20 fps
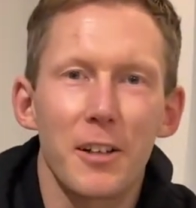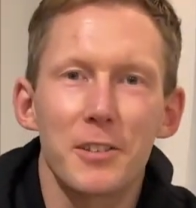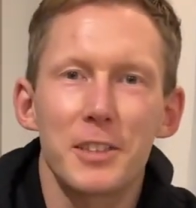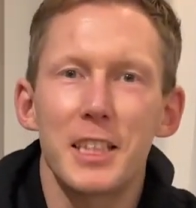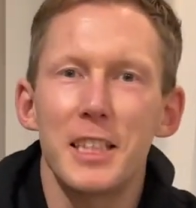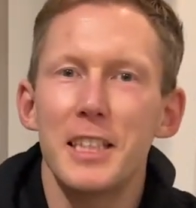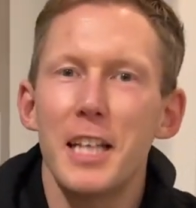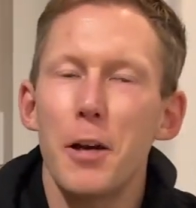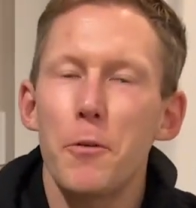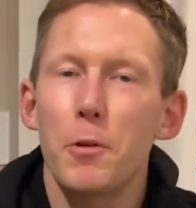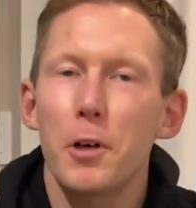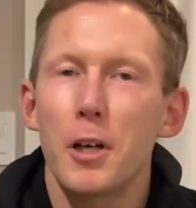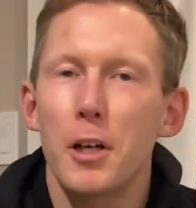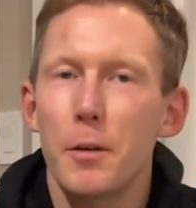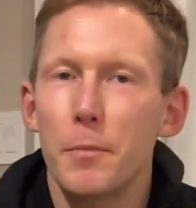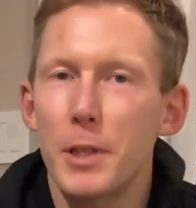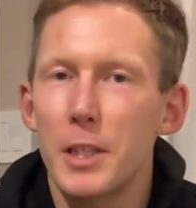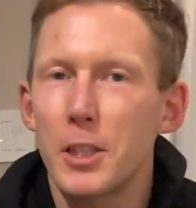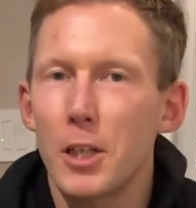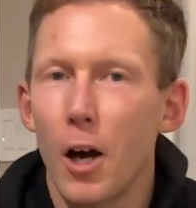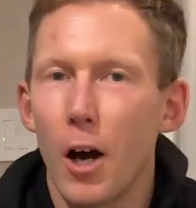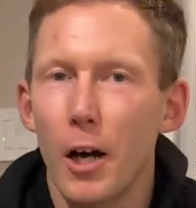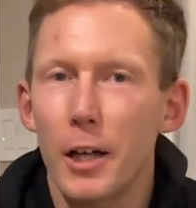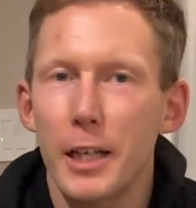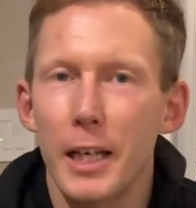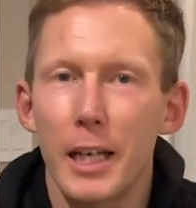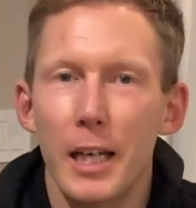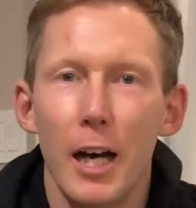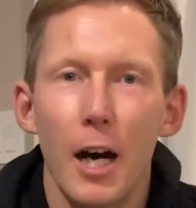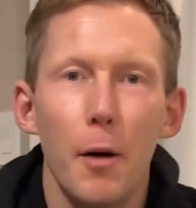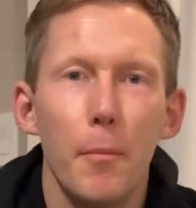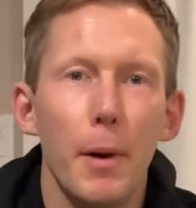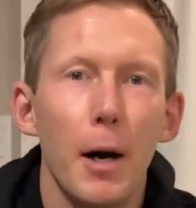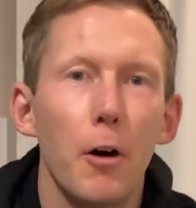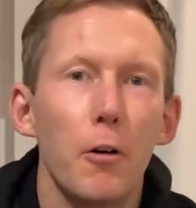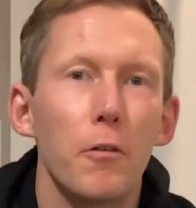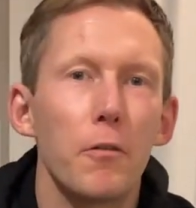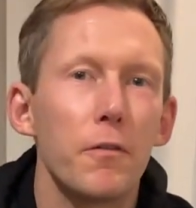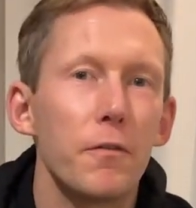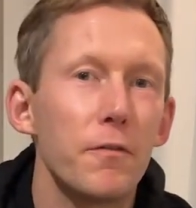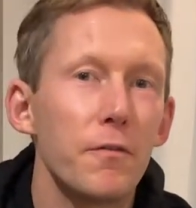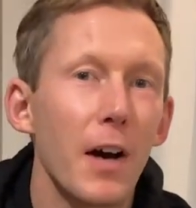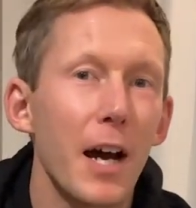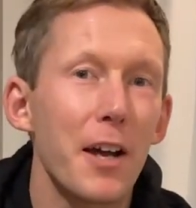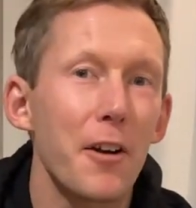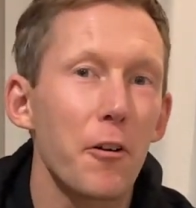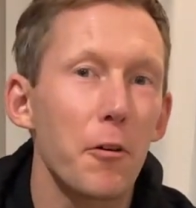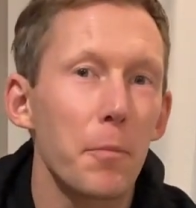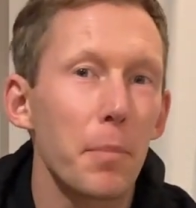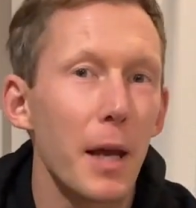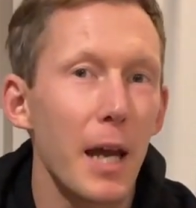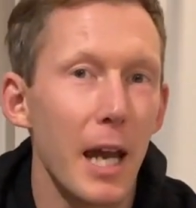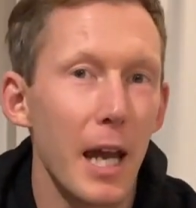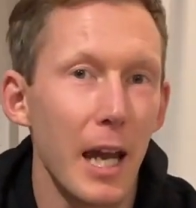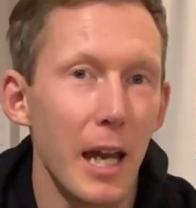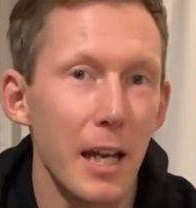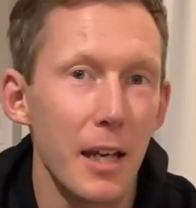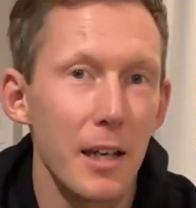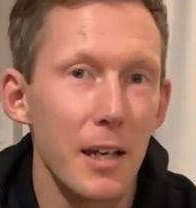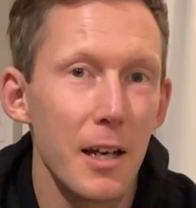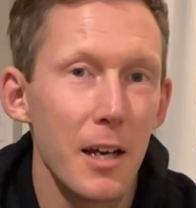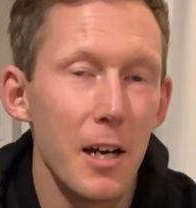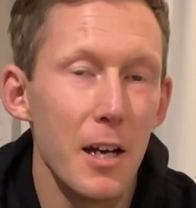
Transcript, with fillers: Today we're gonna to be talking about fighter pay,